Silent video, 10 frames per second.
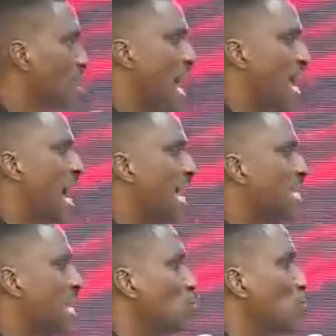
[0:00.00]
I
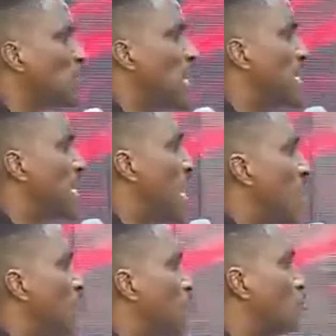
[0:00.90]
hardly use any
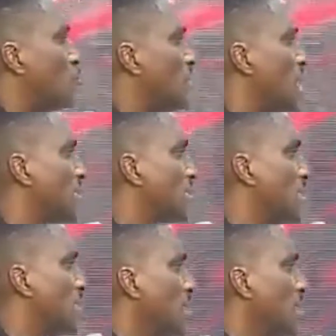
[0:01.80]
car for two years.